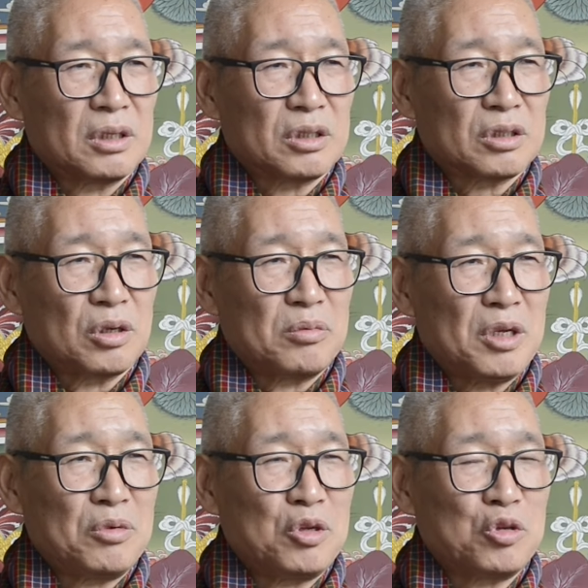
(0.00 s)
So
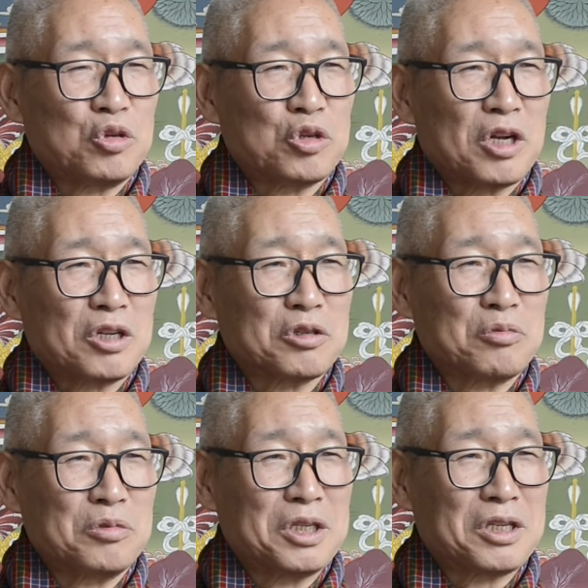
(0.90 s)
maybe you should also
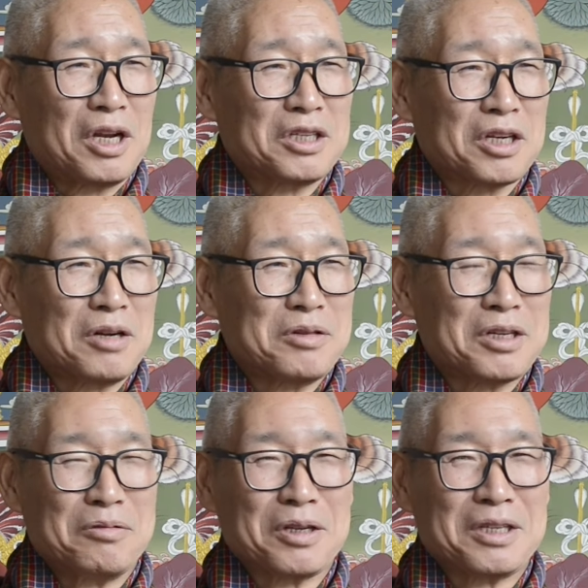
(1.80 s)
meet election
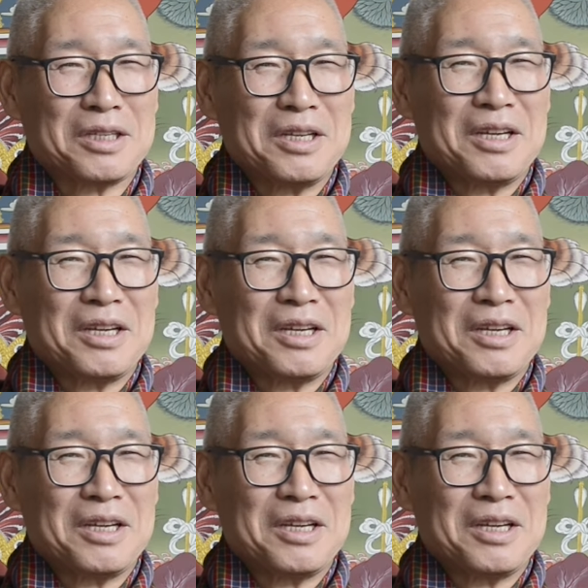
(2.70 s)
commission because